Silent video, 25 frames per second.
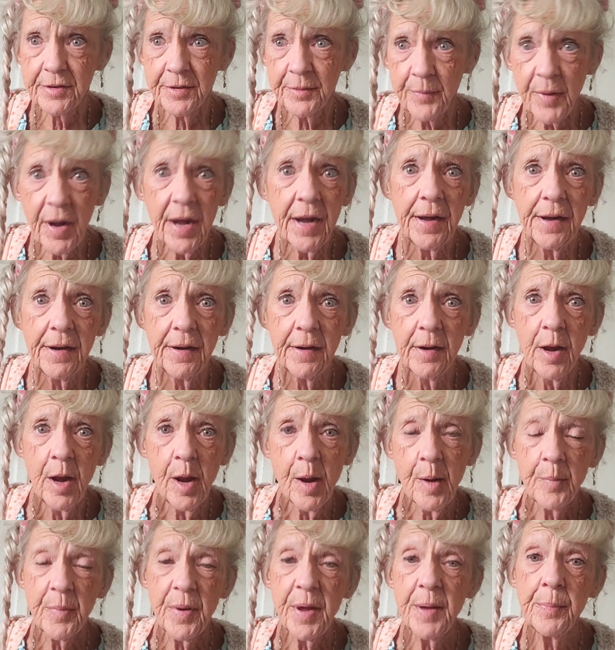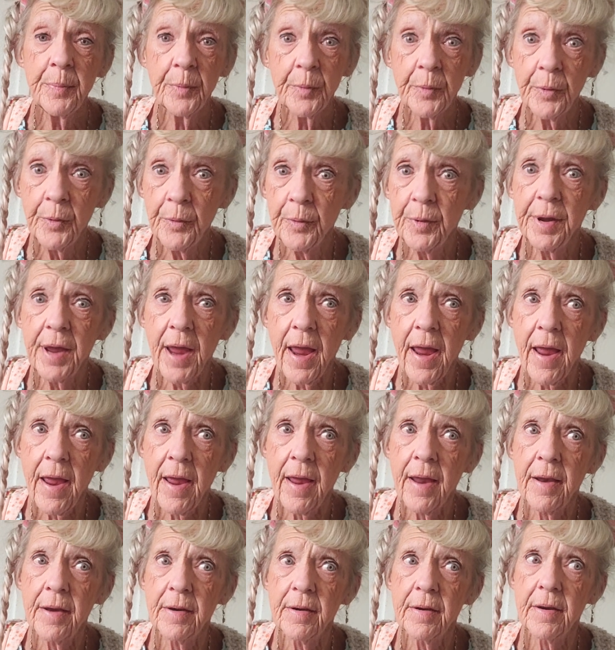to me. People who
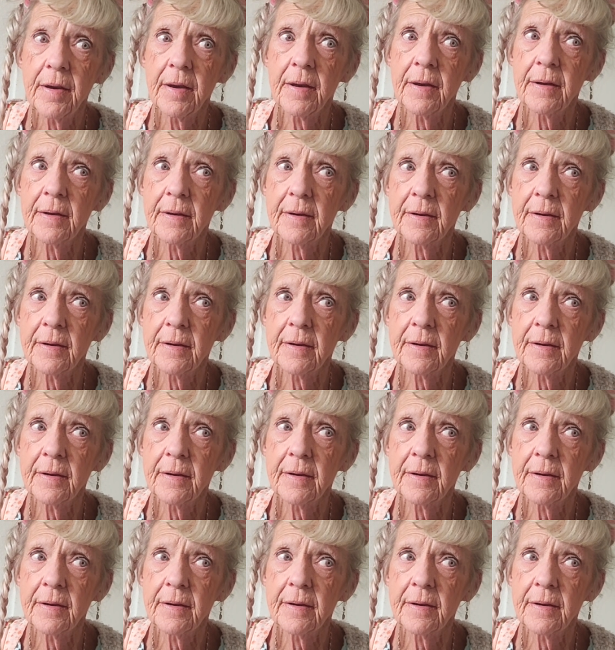can